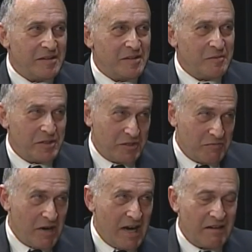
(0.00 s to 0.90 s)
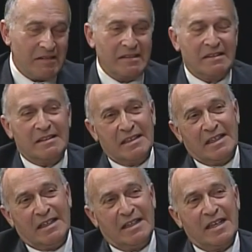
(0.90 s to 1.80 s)
which is rare.
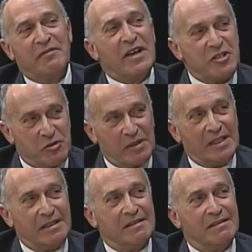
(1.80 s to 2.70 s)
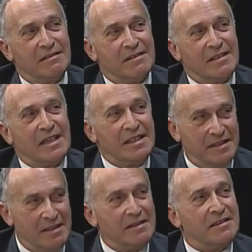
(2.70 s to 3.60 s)
Eventually, he
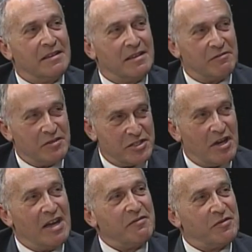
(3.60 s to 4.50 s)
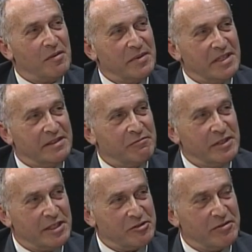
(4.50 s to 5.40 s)
did resign from the
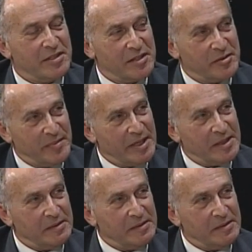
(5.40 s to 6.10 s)
redistricting committee.